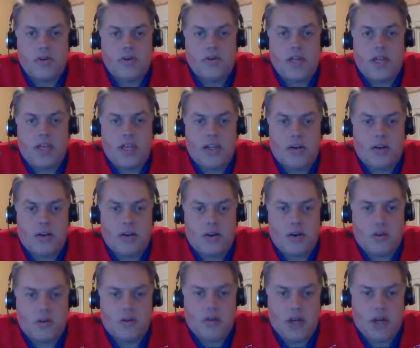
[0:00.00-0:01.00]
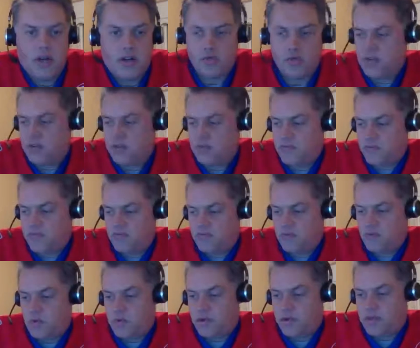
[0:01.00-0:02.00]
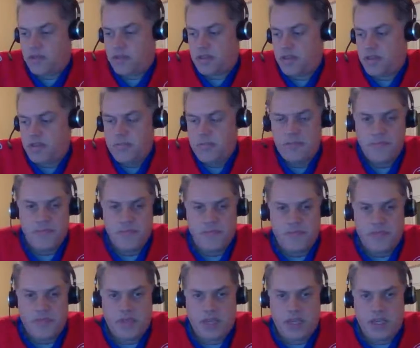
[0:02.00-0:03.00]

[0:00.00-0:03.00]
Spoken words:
Calgary in third, and Colorado in fourth.